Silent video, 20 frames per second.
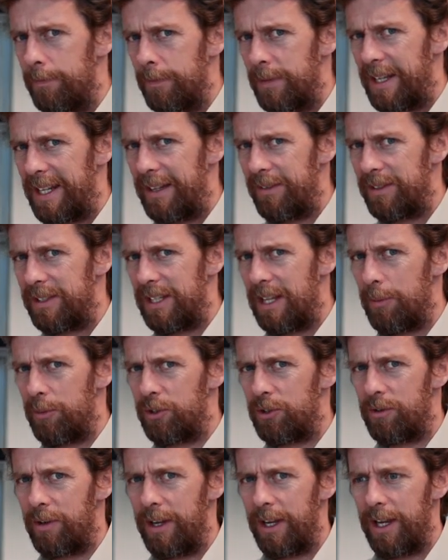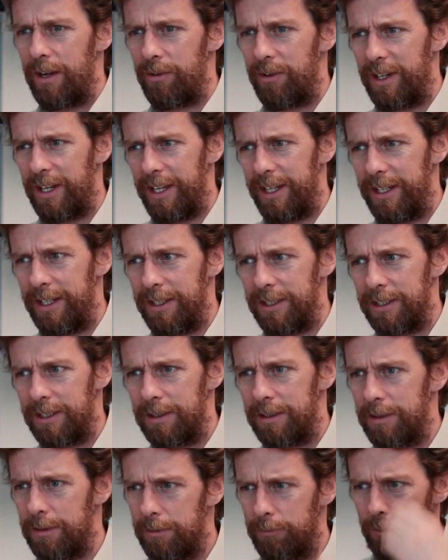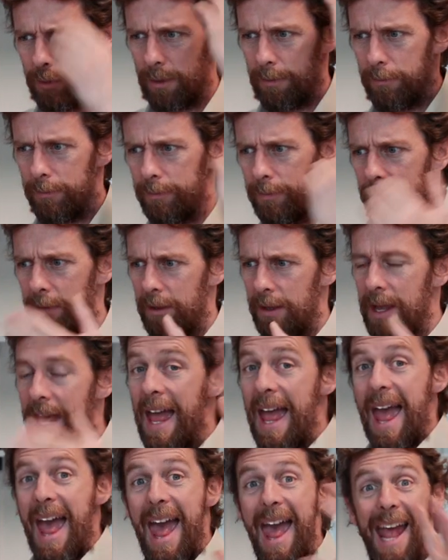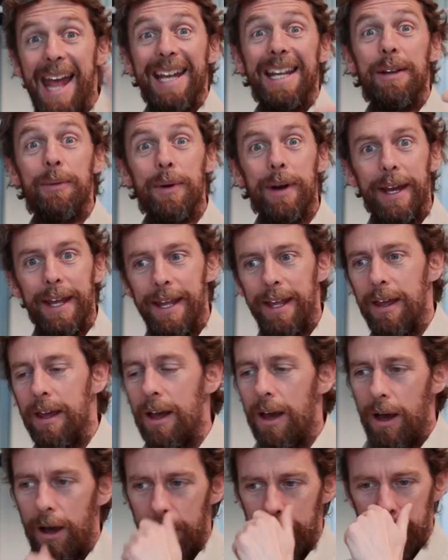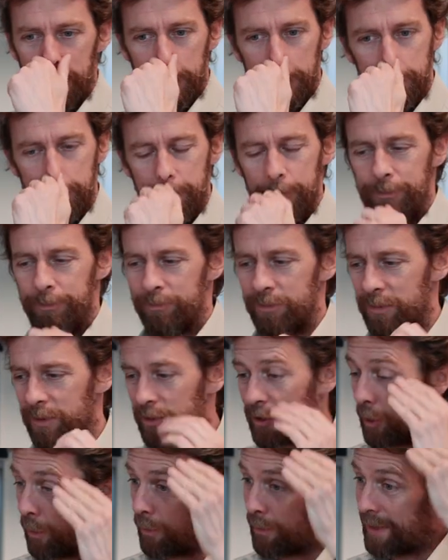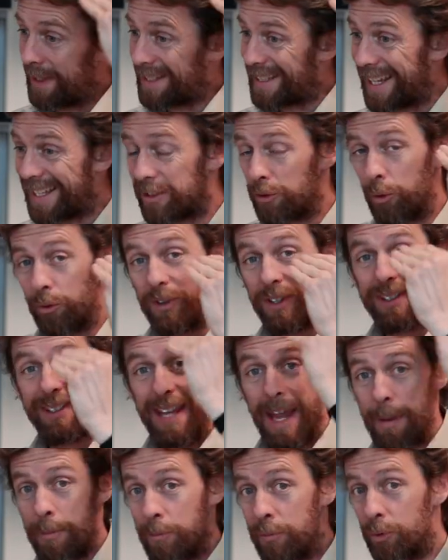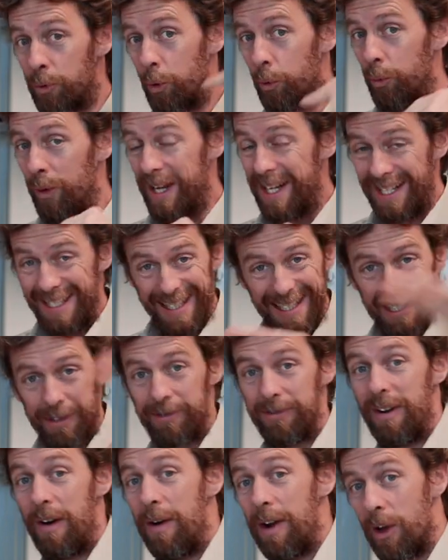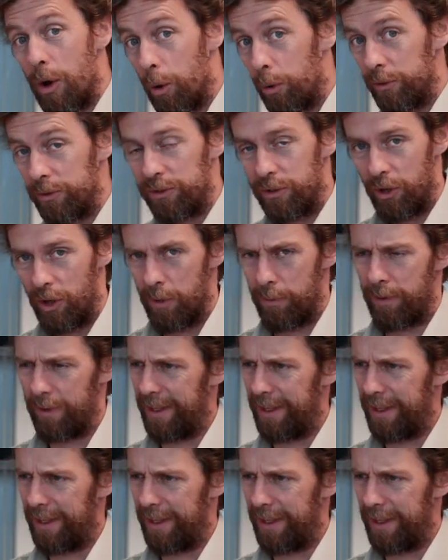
I never see that much grey hair on ladies. But anyway, um, so this gets called the temporal region. That's a very old term.